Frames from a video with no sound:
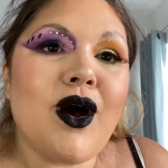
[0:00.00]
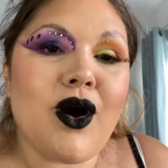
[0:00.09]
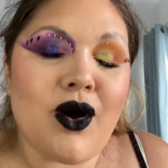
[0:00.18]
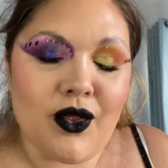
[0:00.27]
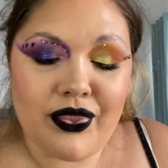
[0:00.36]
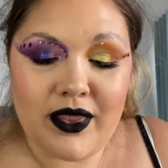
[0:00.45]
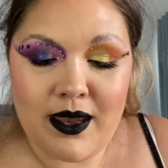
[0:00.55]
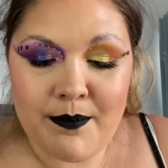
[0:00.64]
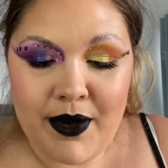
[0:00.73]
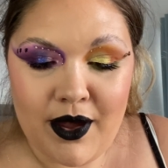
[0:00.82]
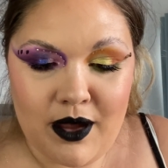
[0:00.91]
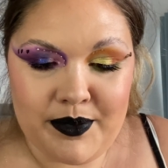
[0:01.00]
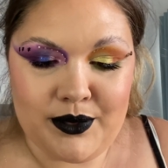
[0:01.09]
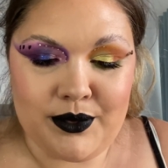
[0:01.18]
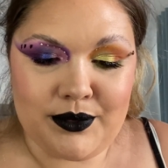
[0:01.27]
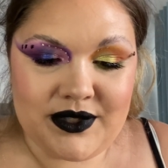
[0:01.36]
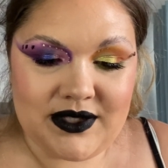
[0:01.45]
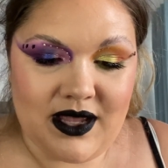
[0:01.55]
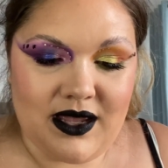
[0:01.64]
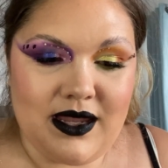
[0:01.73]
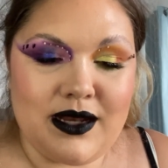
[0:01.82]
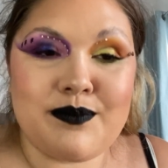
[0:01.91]
on the purple
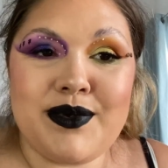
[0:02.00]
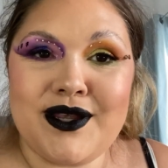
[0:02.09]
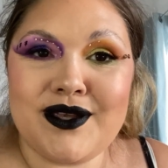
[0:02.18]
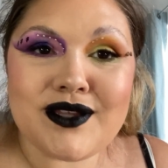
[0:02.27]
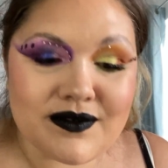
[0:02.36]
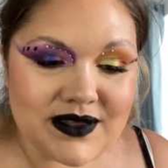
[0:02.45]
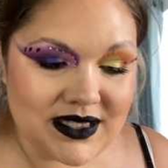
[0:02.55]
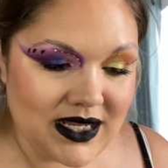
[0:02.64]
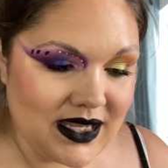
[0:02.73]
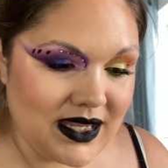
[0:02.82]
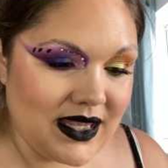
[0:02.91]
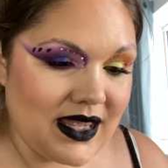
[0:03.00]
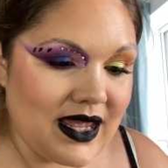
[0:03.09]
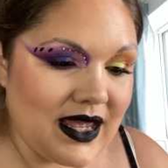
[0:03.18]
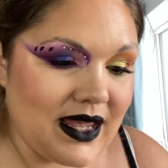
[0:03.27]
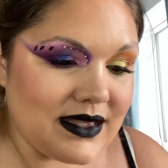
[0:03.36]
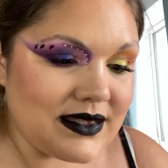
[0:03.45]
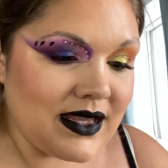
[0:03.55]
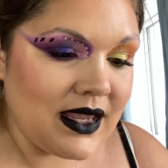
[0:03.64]
side, because obviously it has